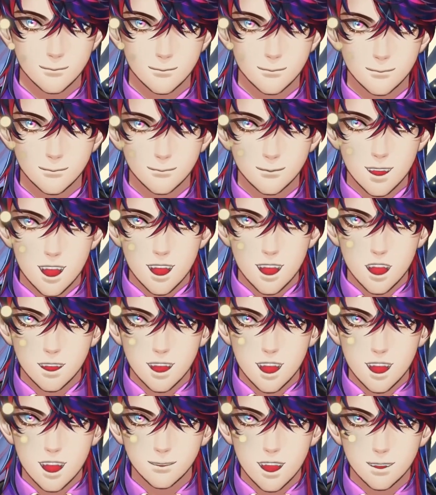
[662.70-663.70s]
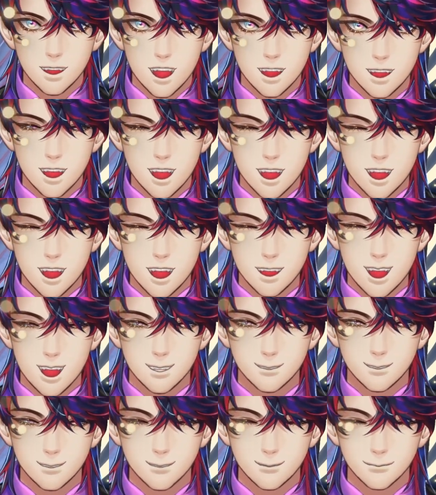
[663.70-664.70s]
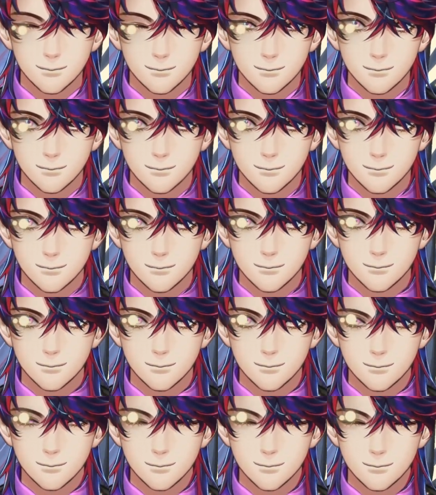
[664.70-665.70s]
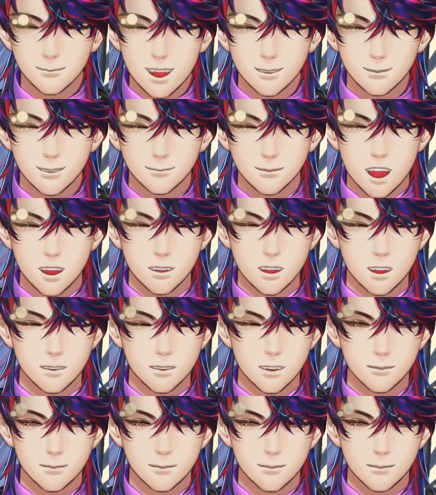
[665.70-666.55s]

Being adult is amazing. Interesting name.